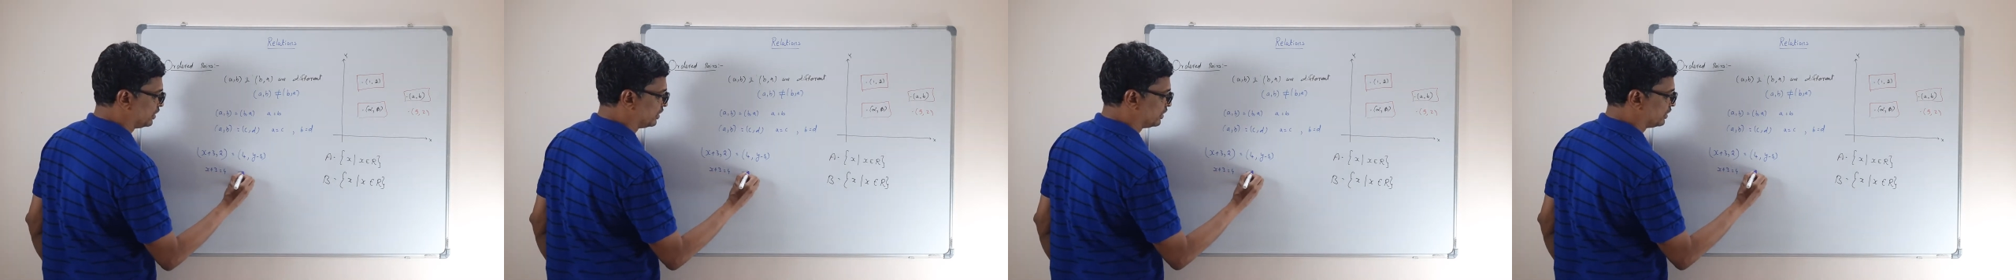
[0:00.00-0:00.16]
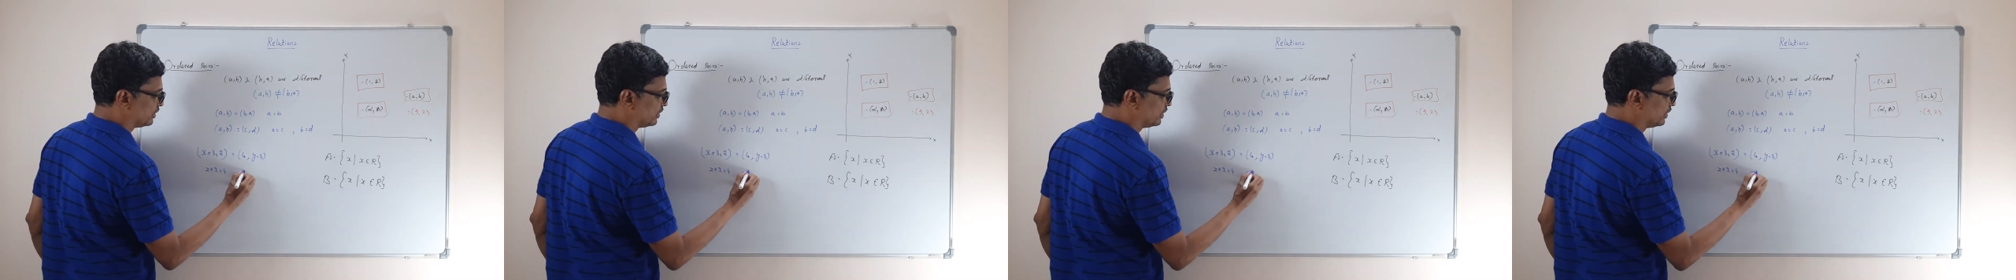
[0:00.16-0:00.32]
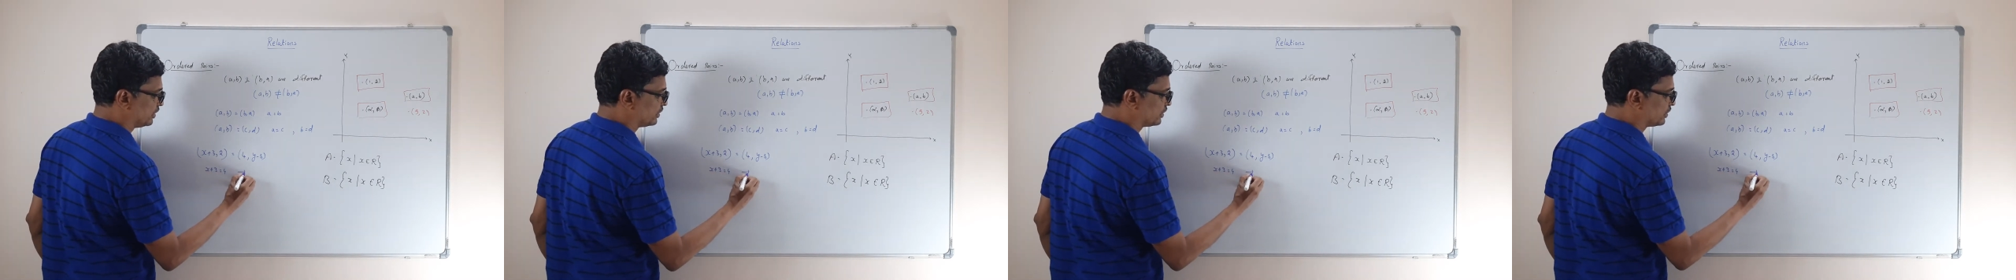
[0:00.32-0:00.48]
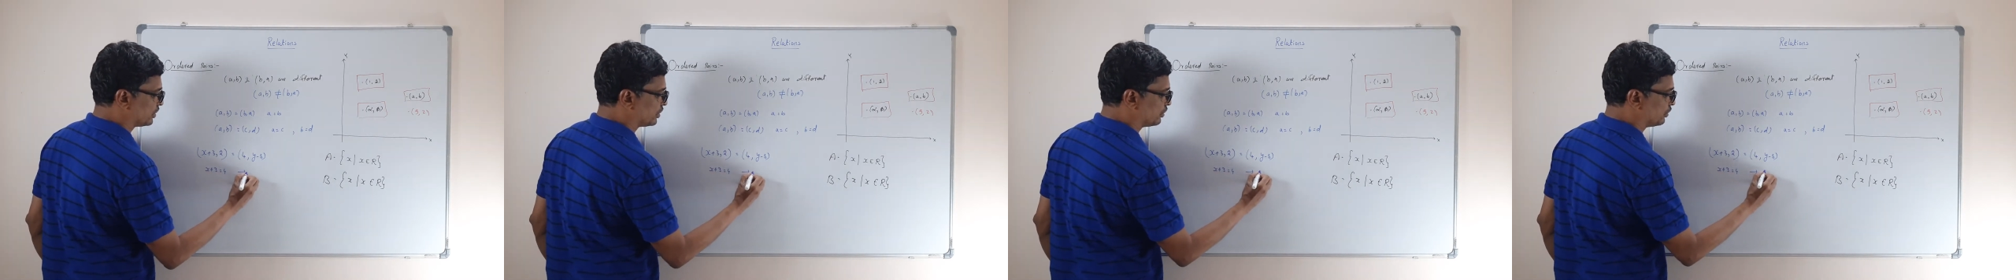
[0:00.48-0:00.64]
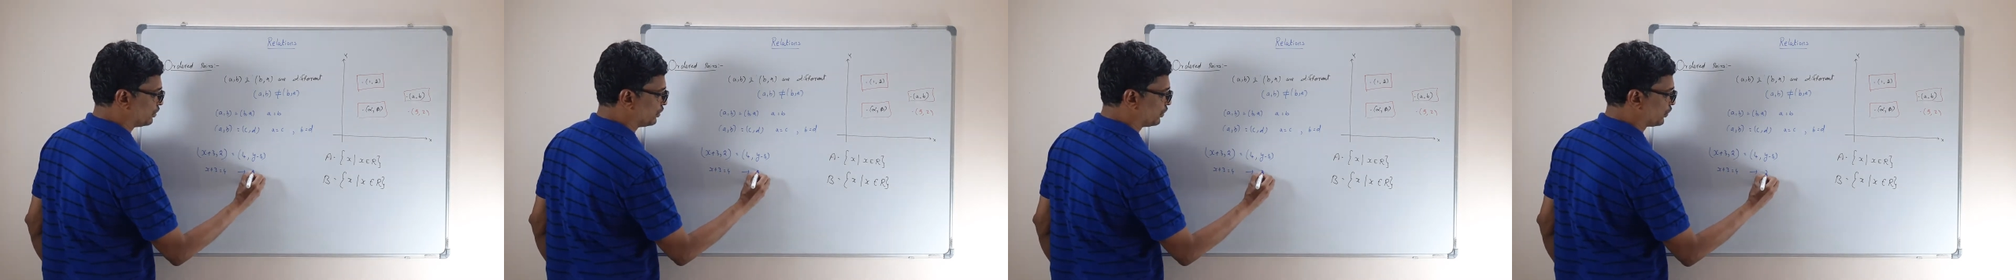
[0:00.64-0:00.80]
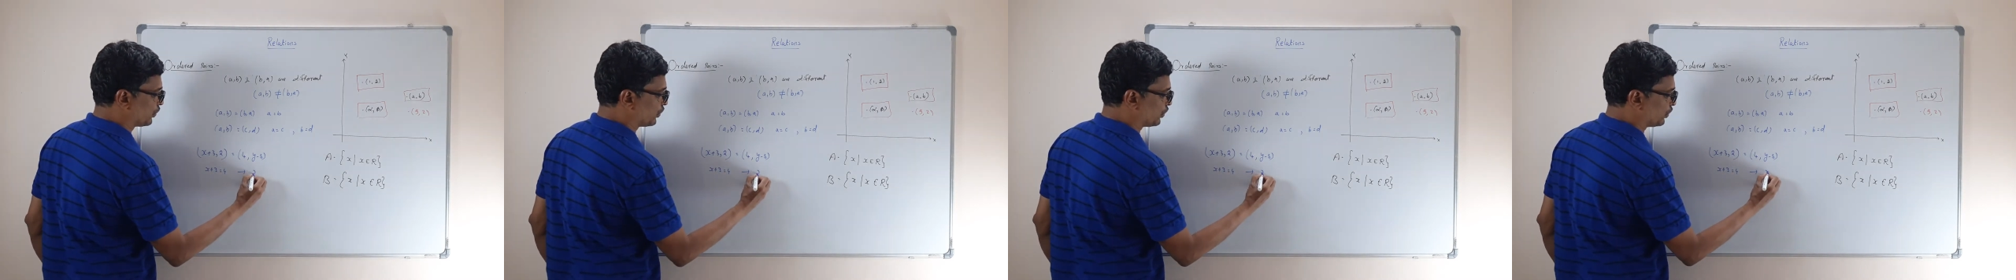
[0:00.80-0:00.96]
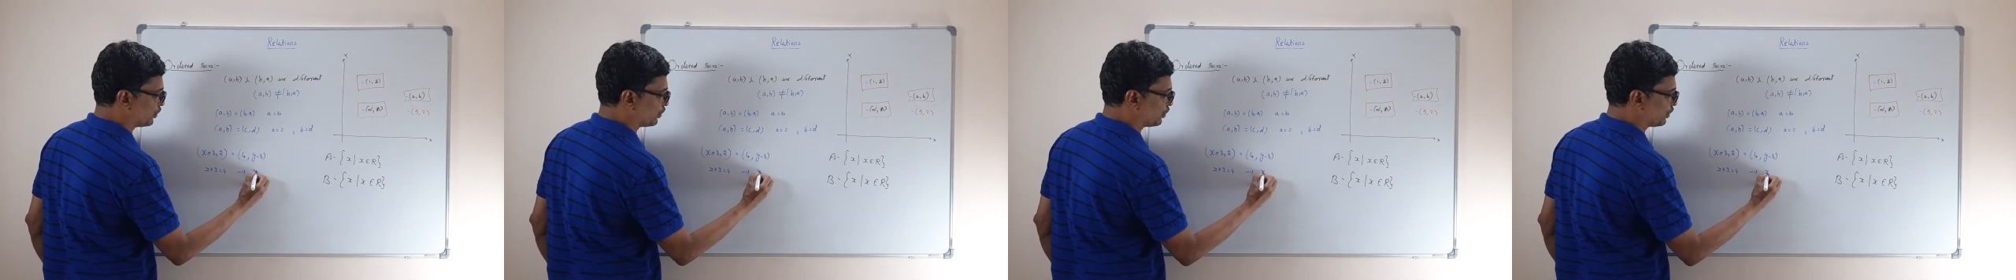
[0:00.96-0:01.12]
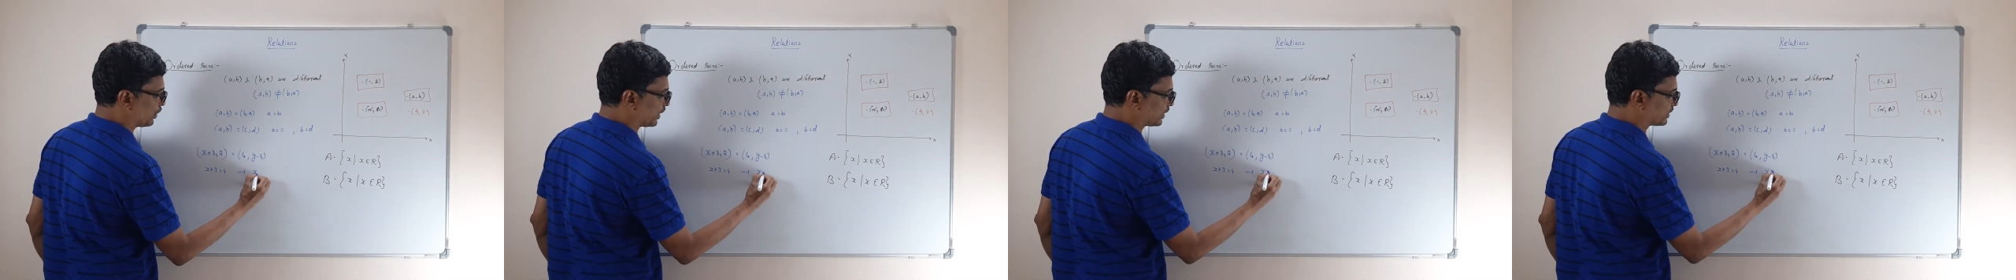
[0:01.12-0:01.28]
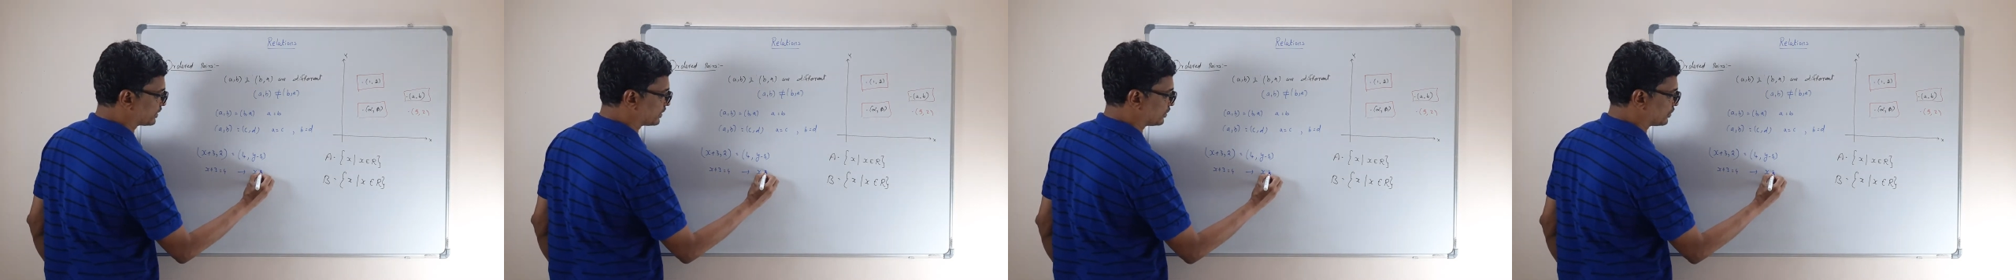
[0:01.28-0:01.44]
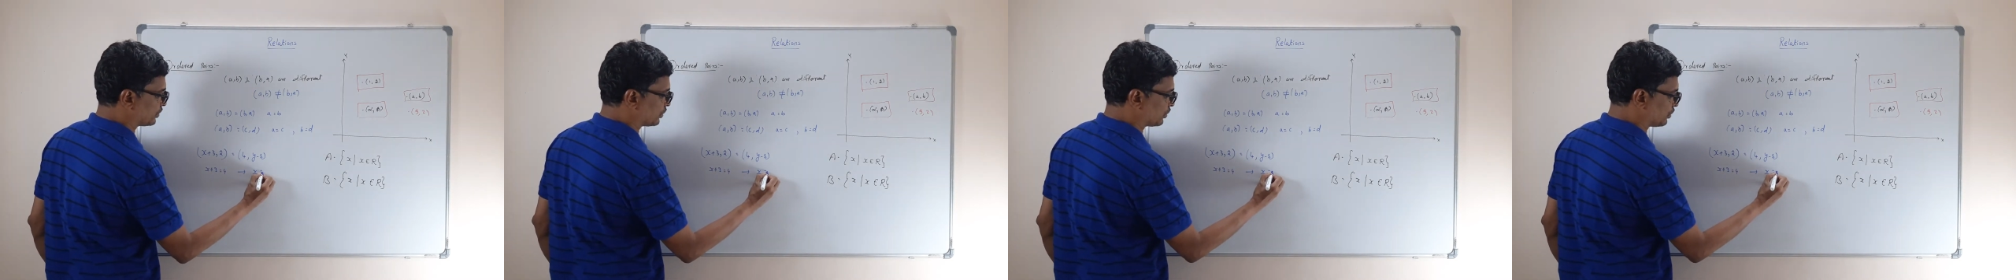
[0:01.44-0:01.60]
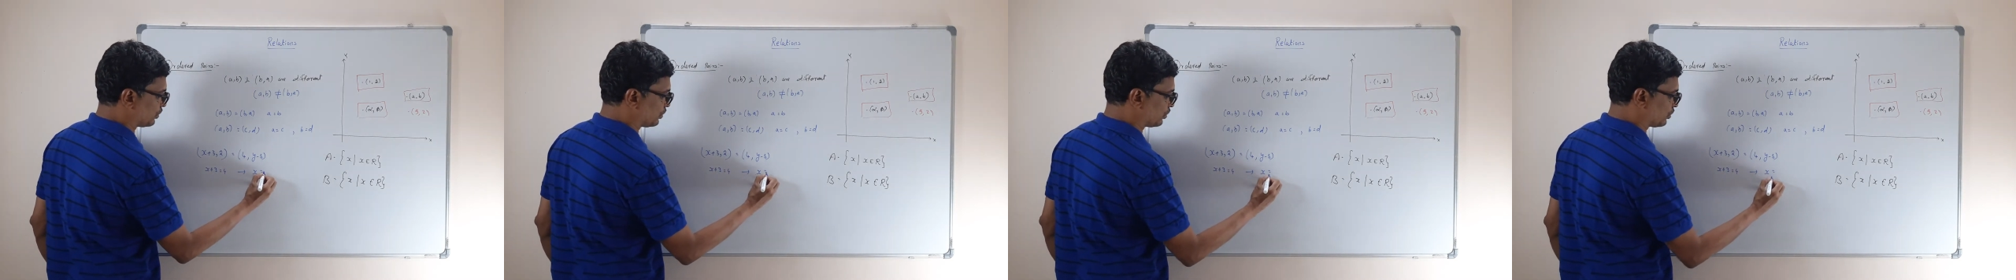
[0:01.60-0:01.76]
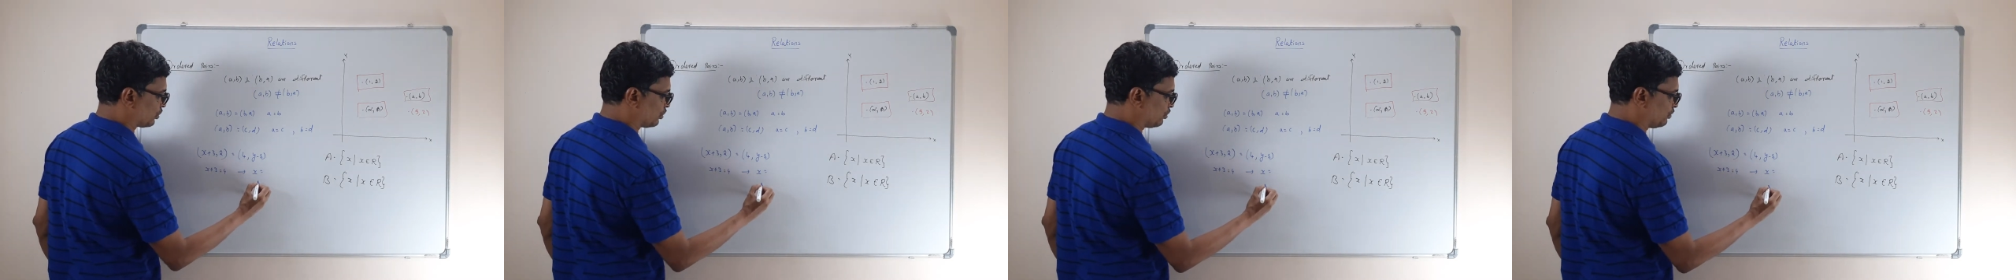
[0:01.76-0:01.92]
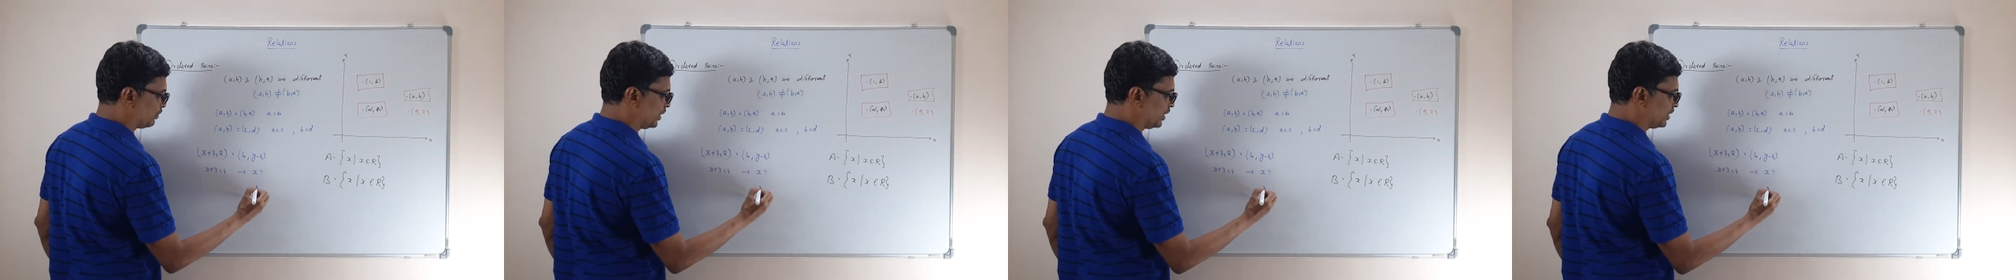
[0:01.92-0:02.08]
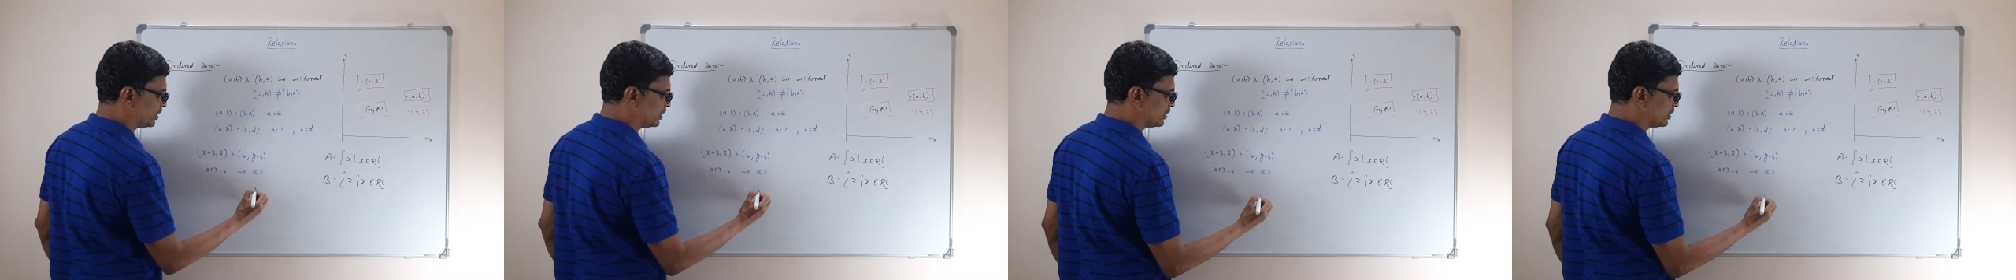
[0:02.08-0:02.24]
This gives you x is equal to how much?